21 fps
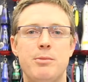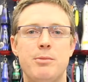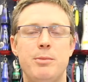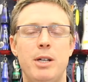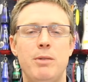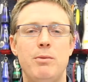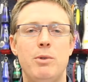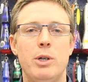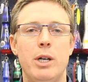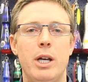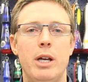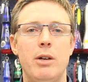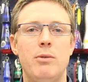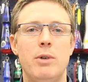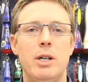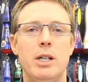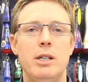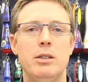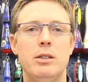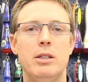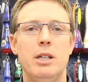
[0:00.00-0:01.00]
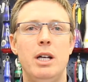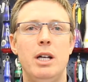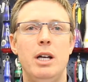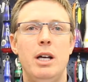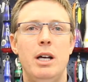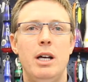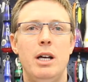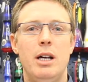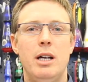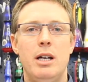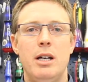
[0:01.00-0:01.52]
have been working well.
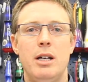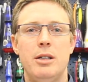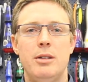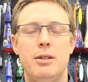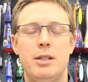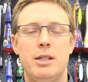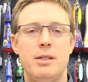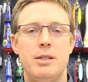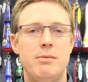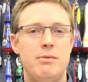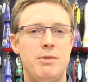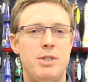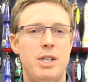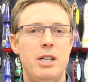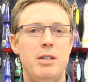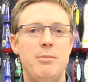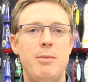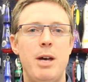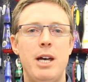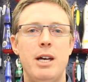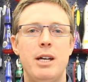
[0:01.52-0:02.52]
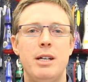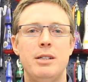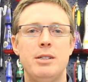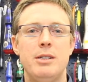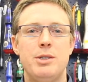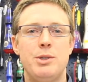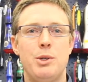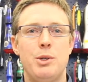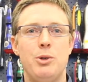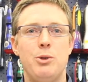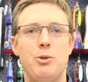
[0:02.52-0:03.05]
The
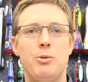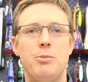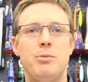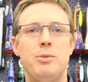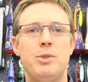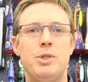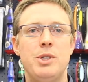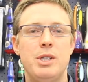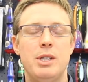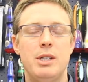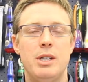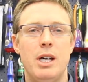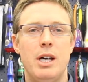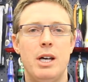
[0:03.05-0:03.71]
Z-Mans, Zooms,